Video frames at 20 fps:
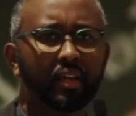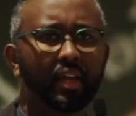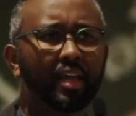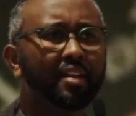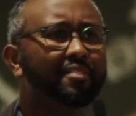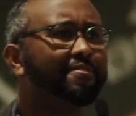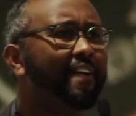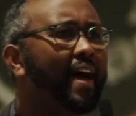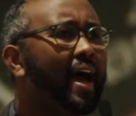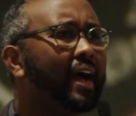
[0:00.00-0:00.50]

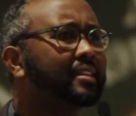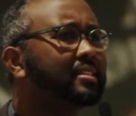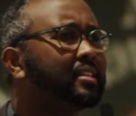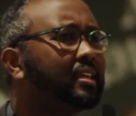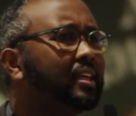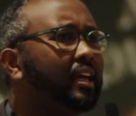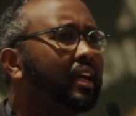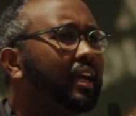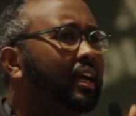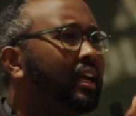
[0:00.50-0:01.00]
In fact,
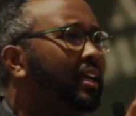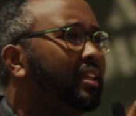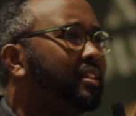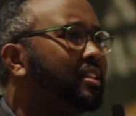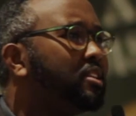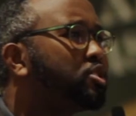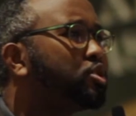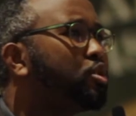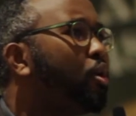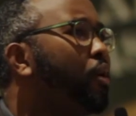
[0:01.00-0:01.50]

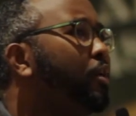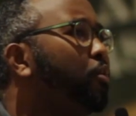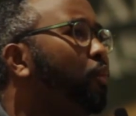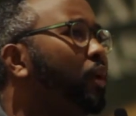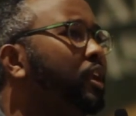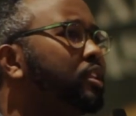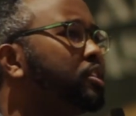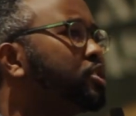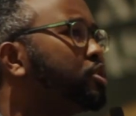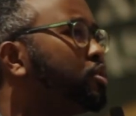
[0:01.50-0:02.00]

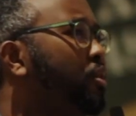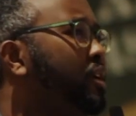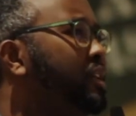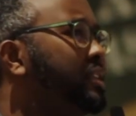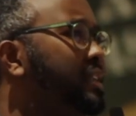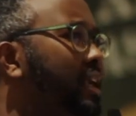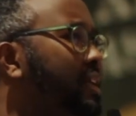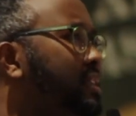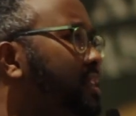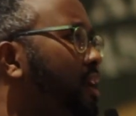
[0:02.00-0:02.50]
one of the stories
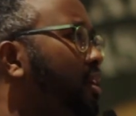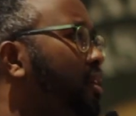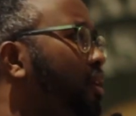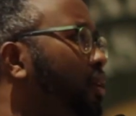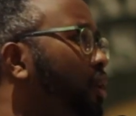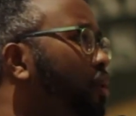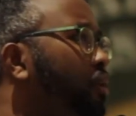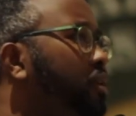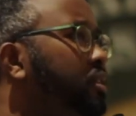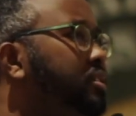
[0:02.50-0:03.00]
that I saw on
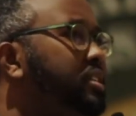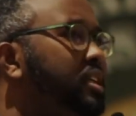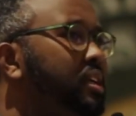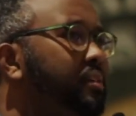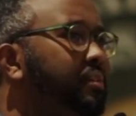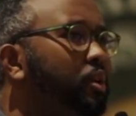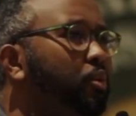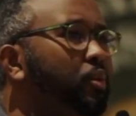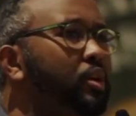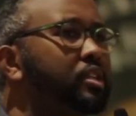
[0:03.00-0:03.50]
local
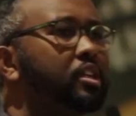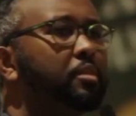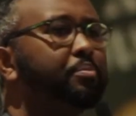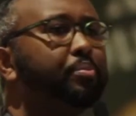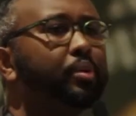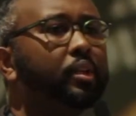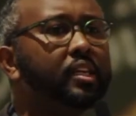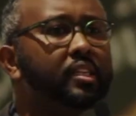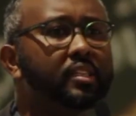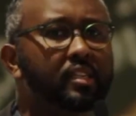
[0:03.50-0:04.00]
TV was a
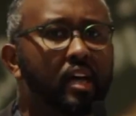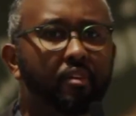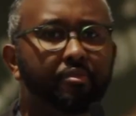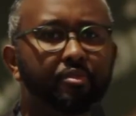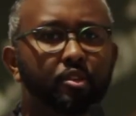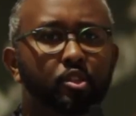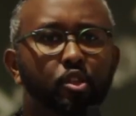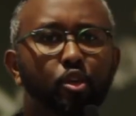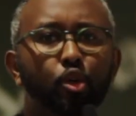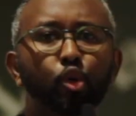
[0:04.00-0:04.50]
police
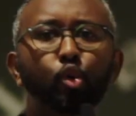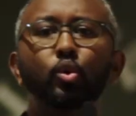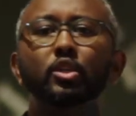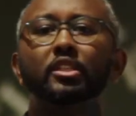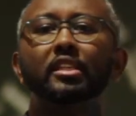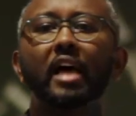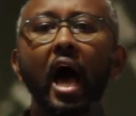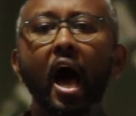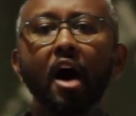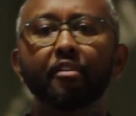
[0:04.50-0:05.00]
officer who
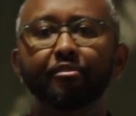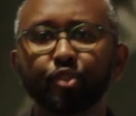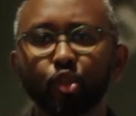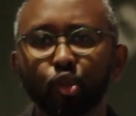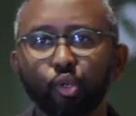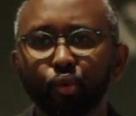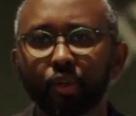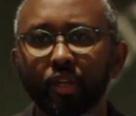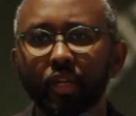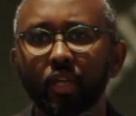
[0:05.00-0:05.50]
was off
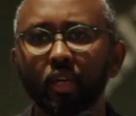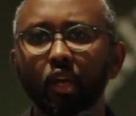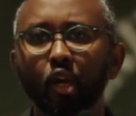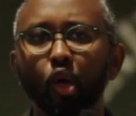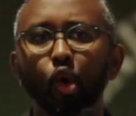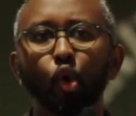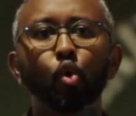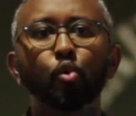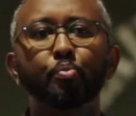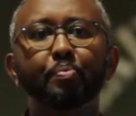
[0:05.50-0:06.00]
duty
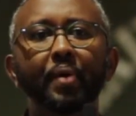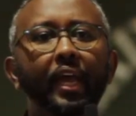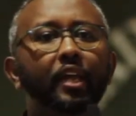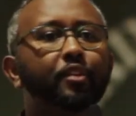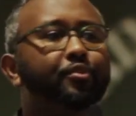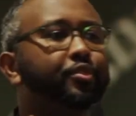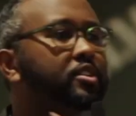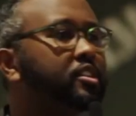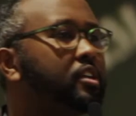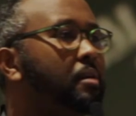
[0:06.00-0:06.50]
who
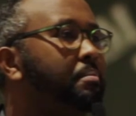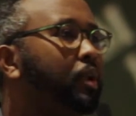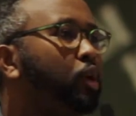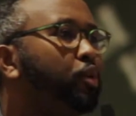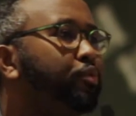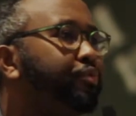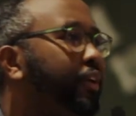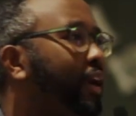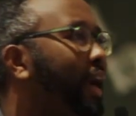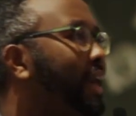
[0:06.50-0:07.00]
paid for somebody
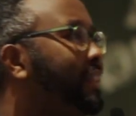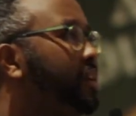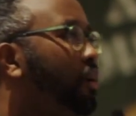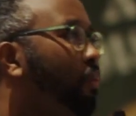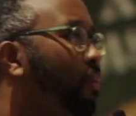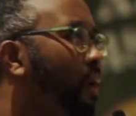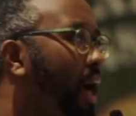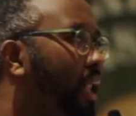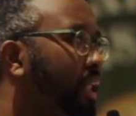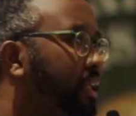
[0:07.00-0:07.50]
who forgot their
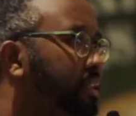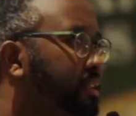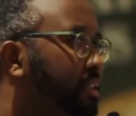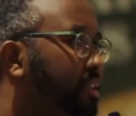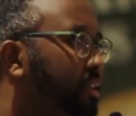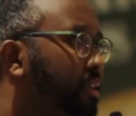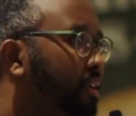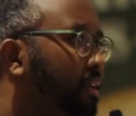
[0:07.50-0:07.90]
wallet.